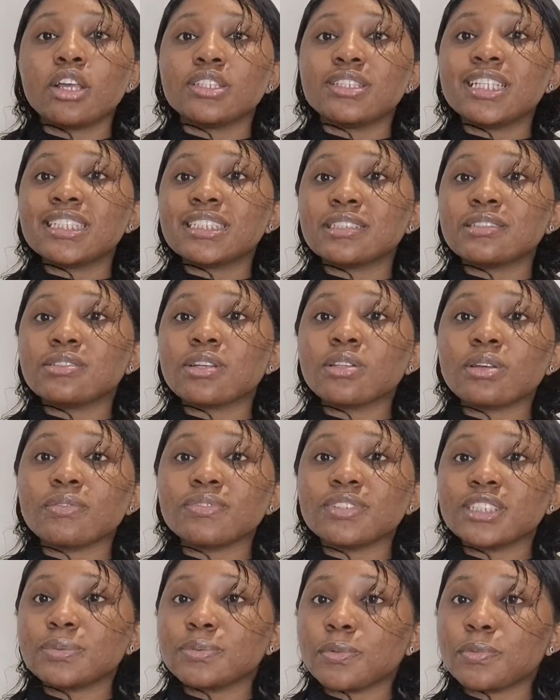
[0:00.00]
This, none of
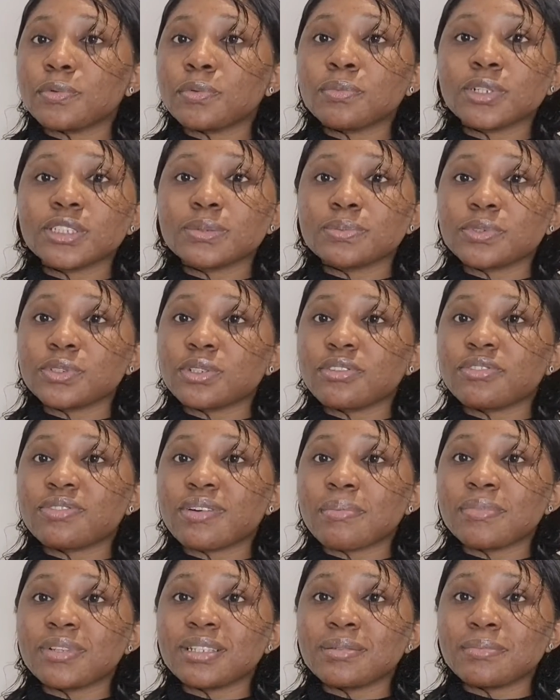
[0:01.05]
these people must be your
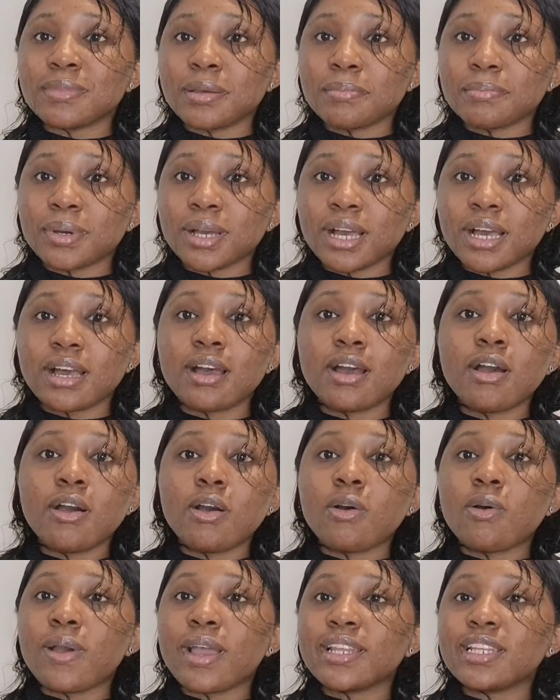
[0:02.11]
family member
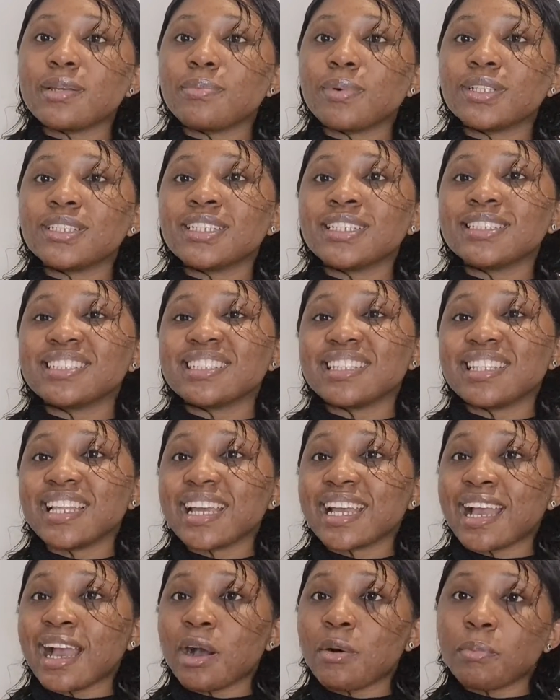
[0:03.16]
or anybody in the
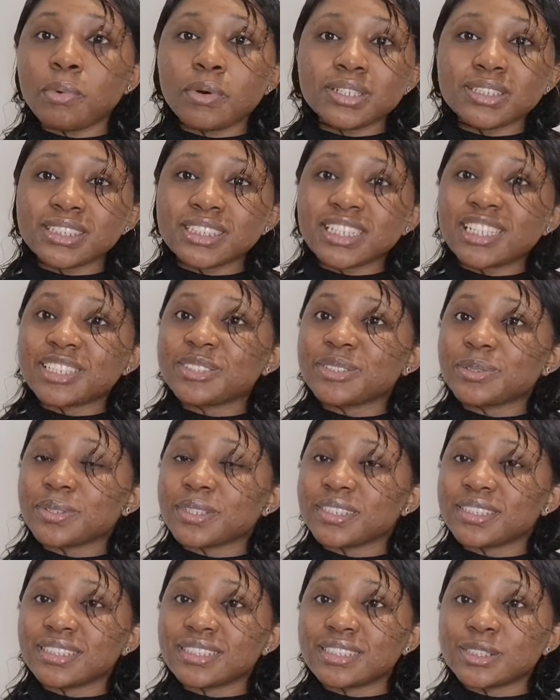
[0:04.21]
legal body, a
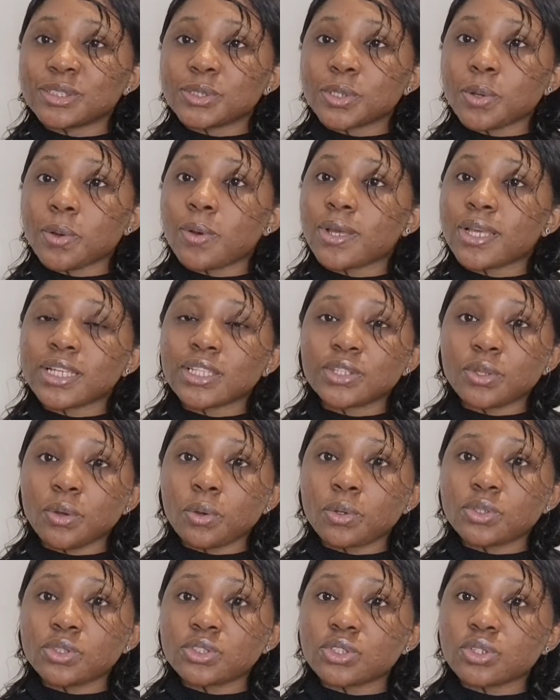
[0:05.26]
solicitor, a
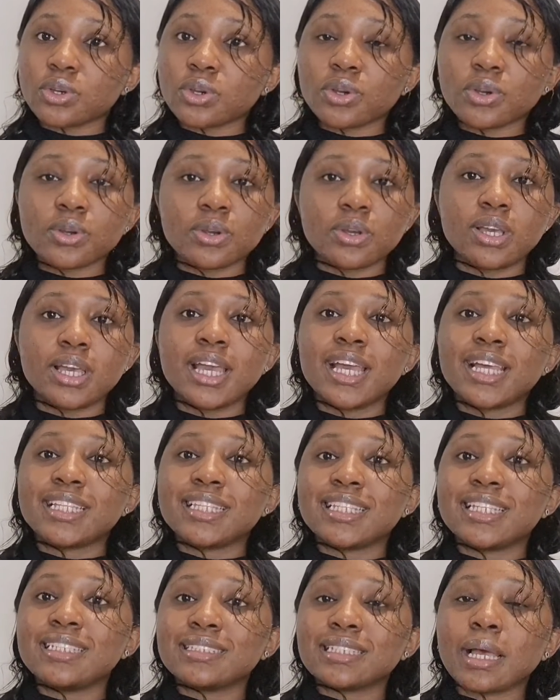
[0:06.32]
doctor.
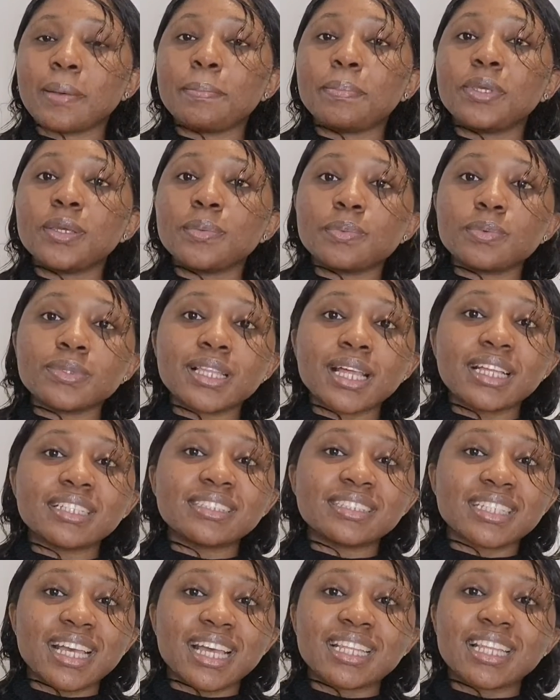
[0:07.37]
These are people that
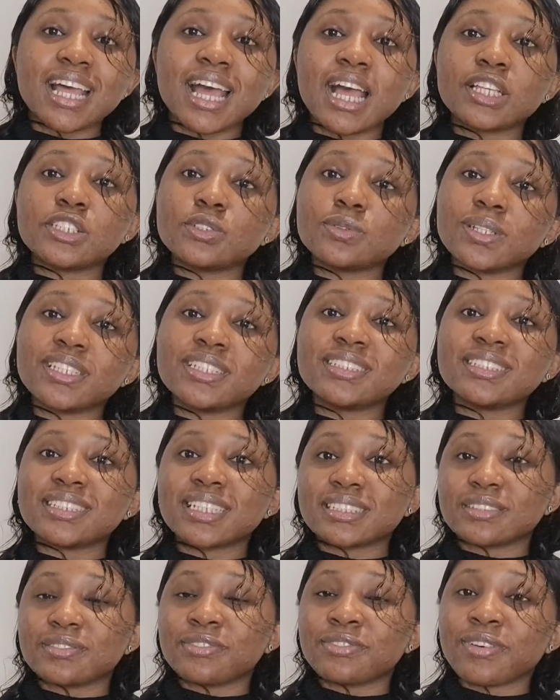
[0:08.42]
can actually
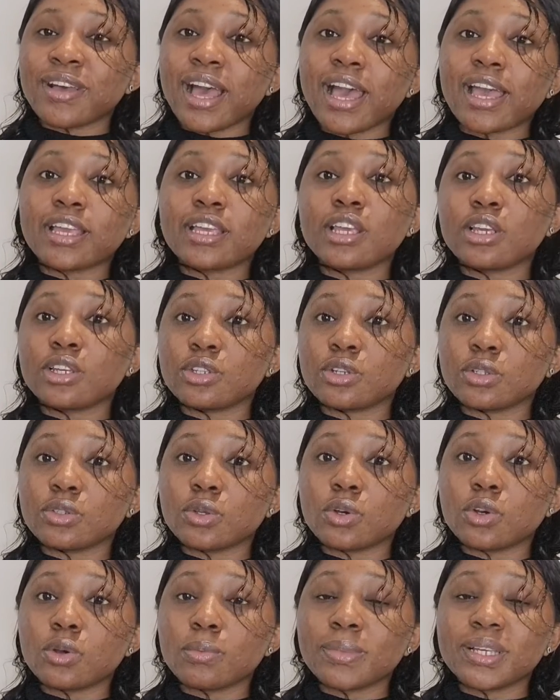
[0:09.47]
certify your
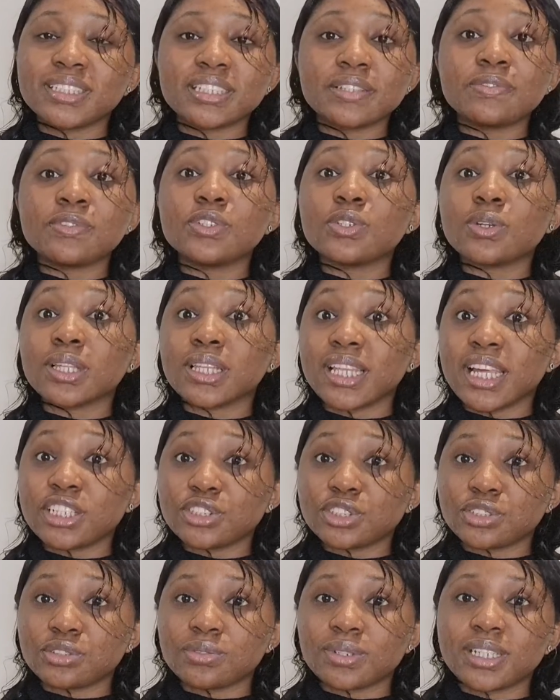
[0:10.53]
documents. Even your
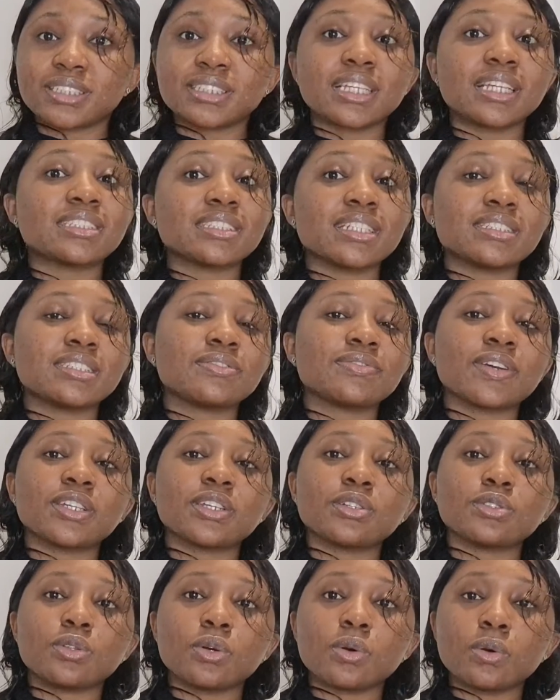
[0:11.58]
lecturers can certify
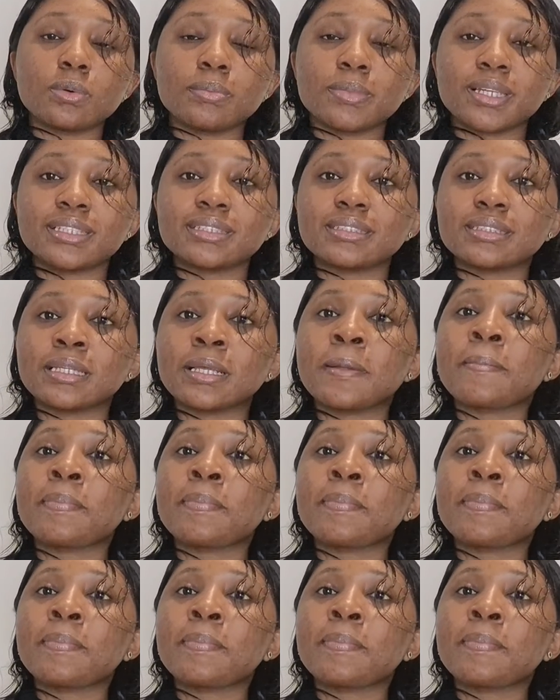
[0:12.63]
your documents.